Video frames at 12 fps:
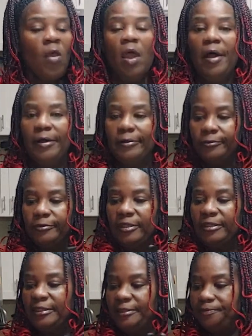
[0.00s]
All
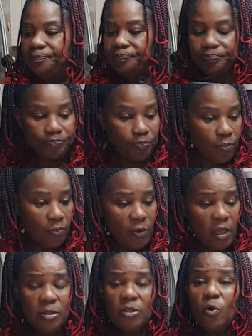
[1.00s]
right.
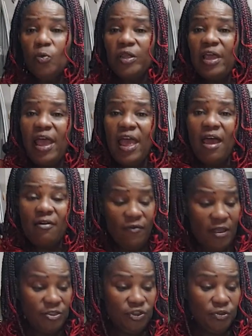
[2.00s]
So we have,
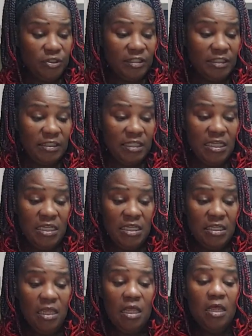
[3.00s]
as you can
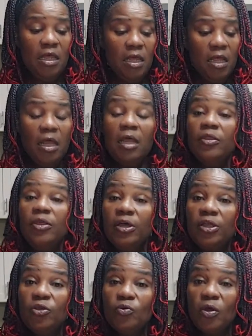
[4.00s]
see, the
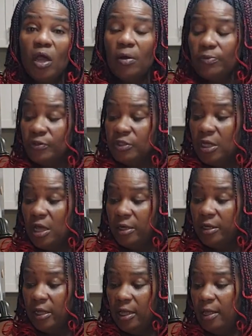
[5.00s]
cucumbers
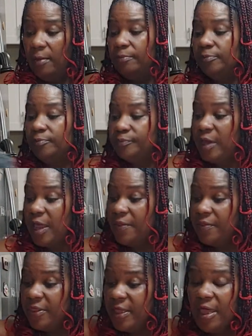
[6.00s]
cut up,
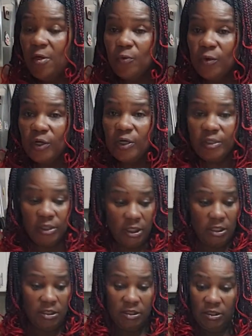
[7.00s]
and then we're gonna
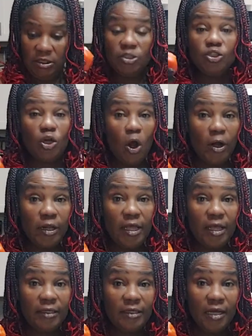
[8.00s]
start
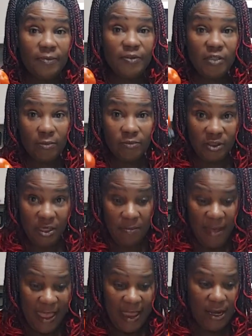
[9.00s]
cutting up some
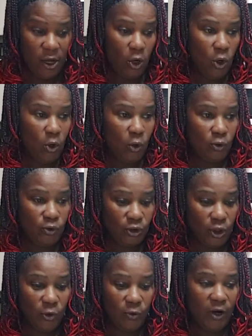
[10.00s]
tomatoes,
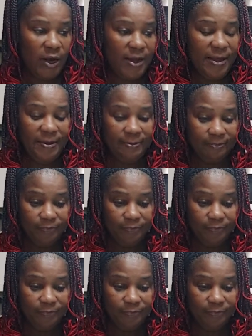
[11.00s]
all right?